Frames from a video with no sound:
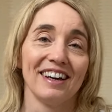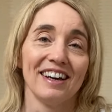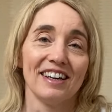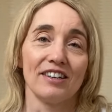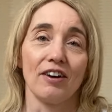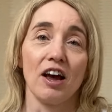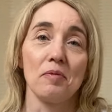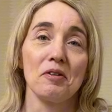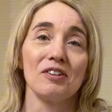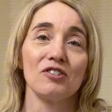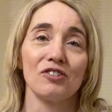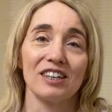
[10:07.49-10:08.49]
So I hope you
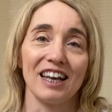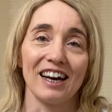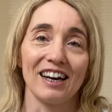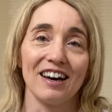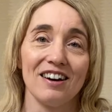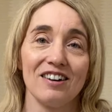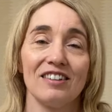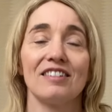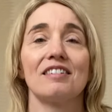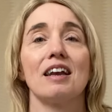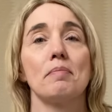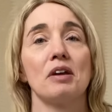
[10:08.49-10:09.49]
enjoyed that class.
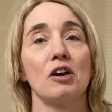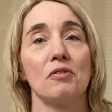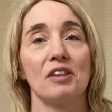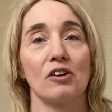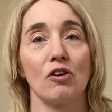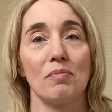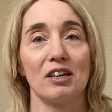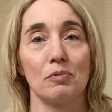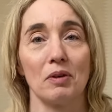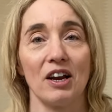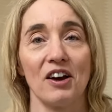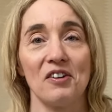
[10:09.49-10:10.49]
Let me know in the comments
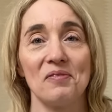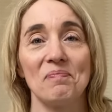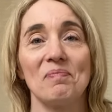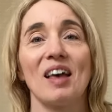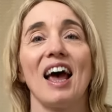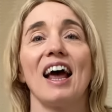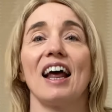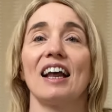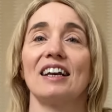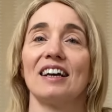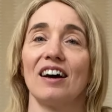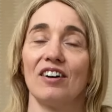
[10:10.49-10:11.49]
below,
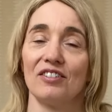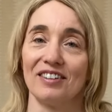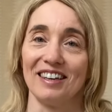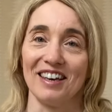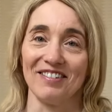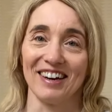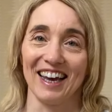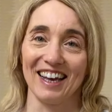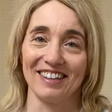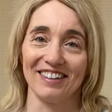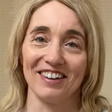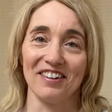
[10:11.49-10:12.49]
and I'll see you again
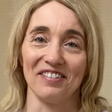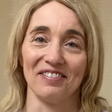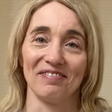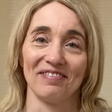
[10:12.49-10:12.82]
soon.